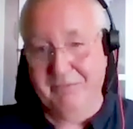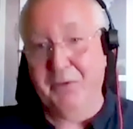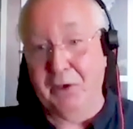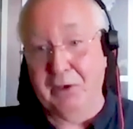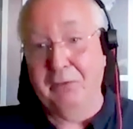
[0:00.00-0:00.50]

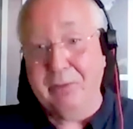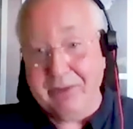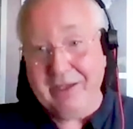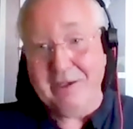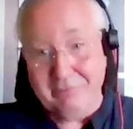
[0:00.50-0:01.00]
fall in love
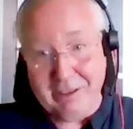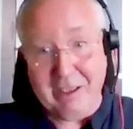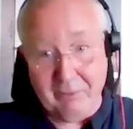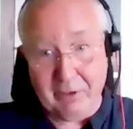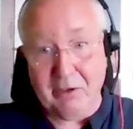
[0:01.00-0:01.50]
with it and
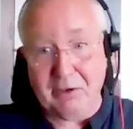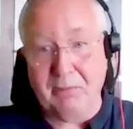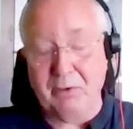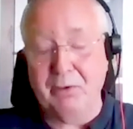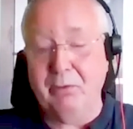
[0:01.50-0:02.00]
really have a close
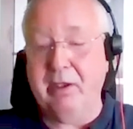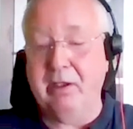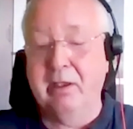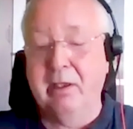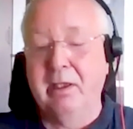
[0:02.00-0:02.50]
bond with it,